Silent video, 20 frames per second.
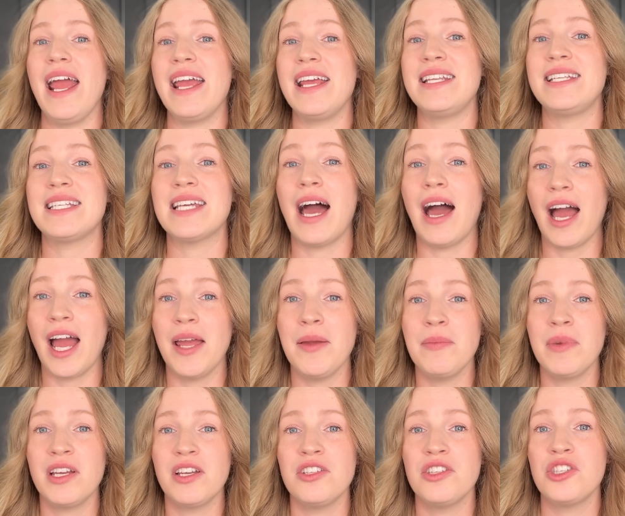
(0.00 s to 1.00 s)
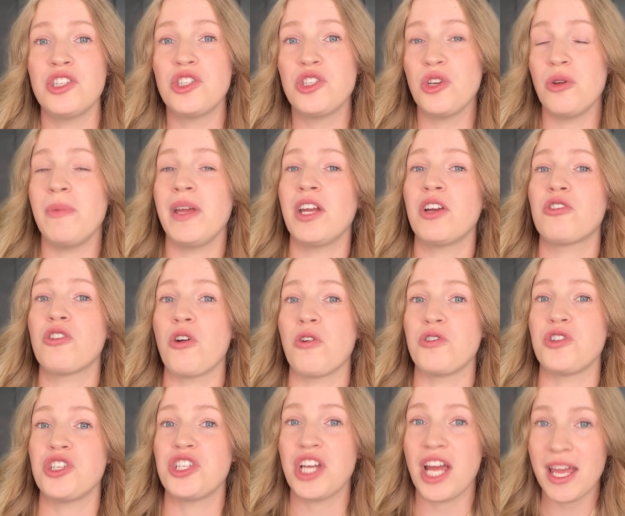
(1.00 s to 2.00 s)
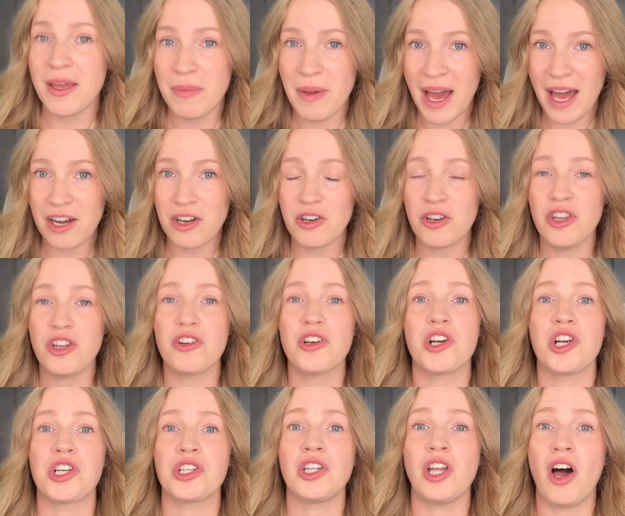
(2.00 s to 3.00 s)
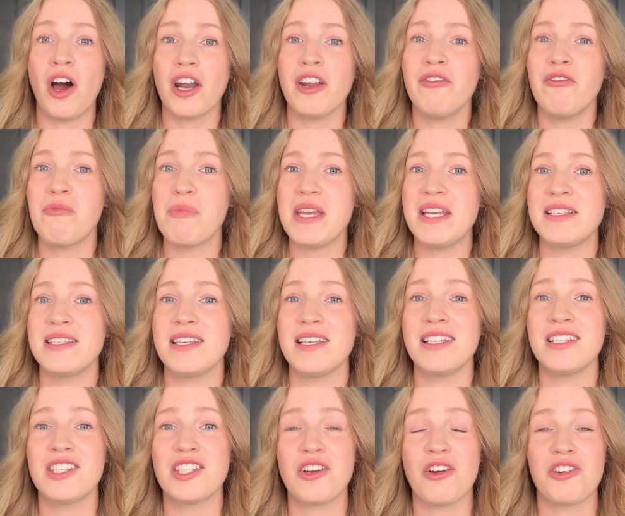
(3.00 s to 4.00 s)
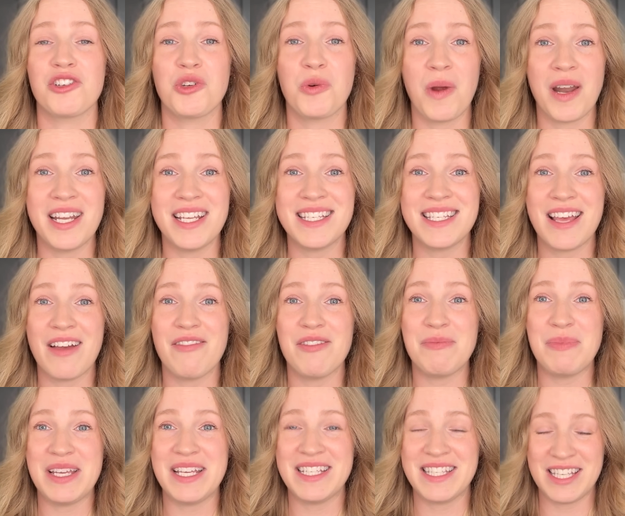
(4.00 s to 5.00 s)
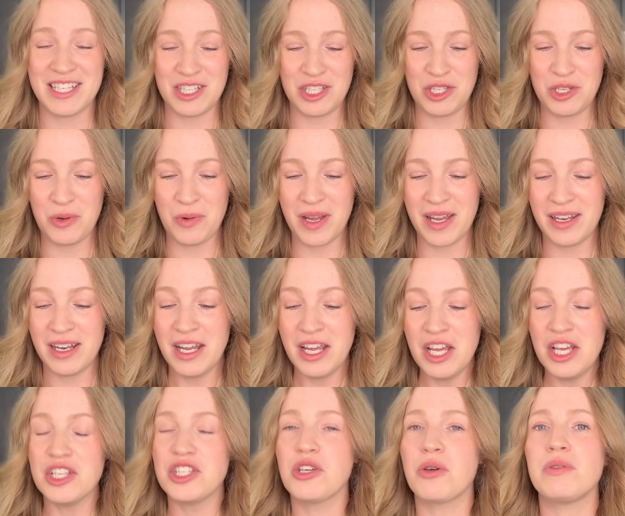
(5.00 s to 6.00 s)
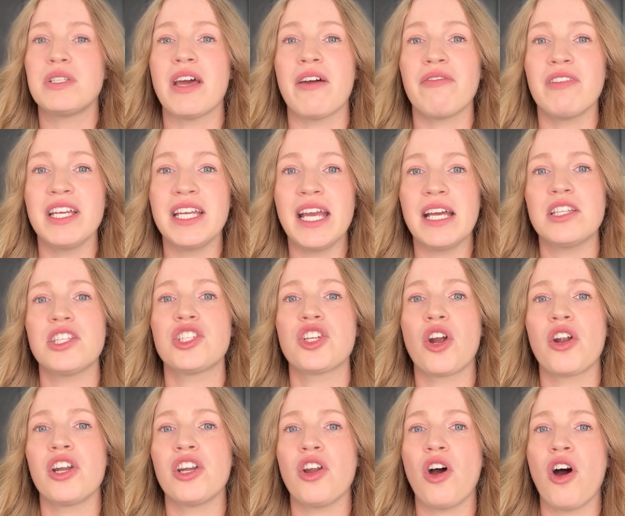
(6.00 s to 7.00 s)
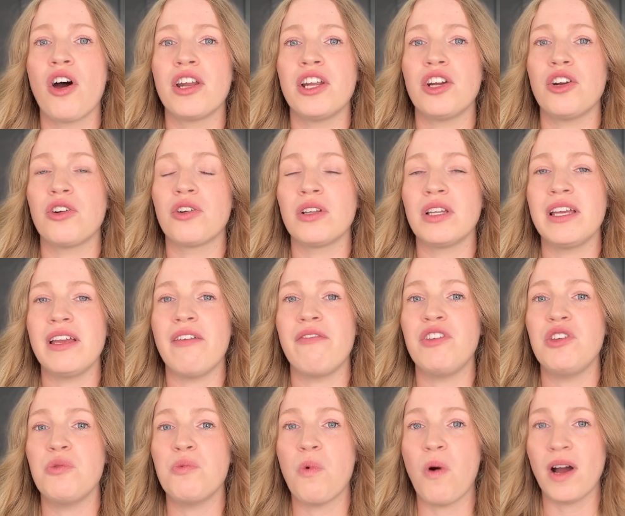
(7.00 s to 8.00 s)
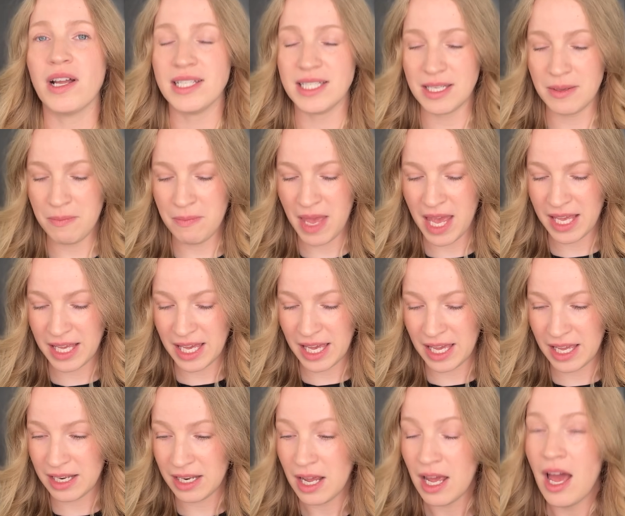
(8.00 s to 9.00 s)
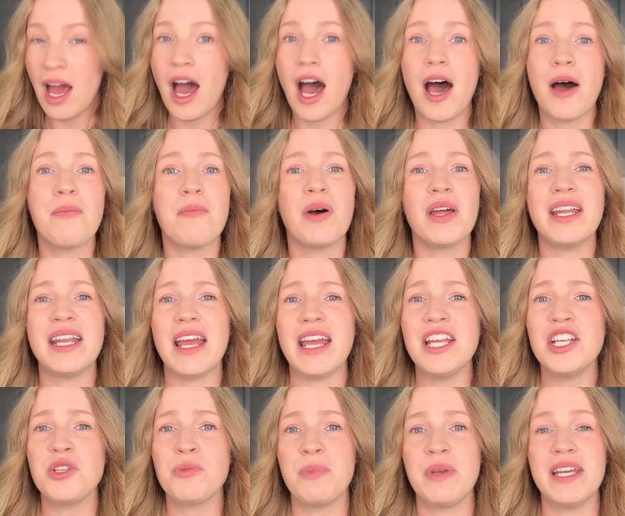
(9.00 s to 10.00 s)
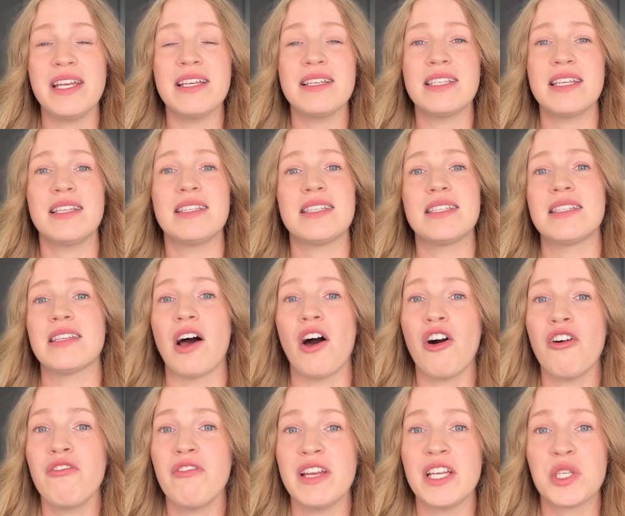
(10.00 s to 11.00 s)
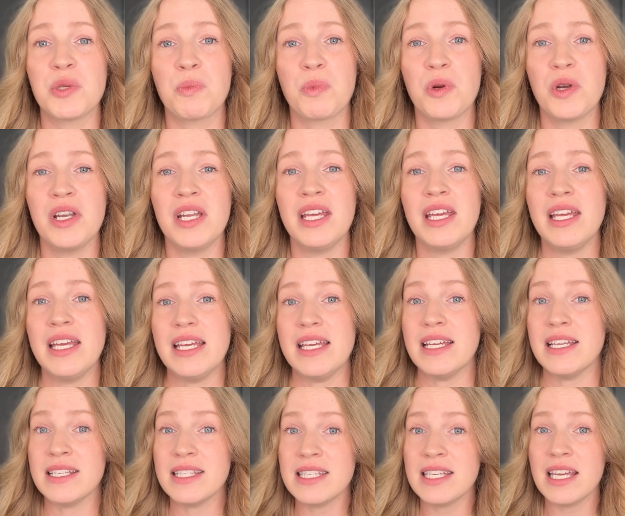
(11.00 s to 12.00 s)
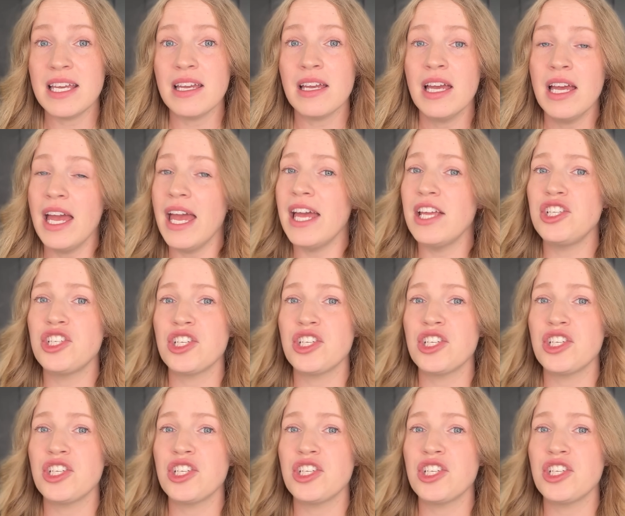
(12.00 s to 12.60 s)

a time-consuming crochet pattern. There are a lot of pieces. There are 27 pieces to it. So definitely get started on it early if you want to make it. But each piece itself is pretty easy. It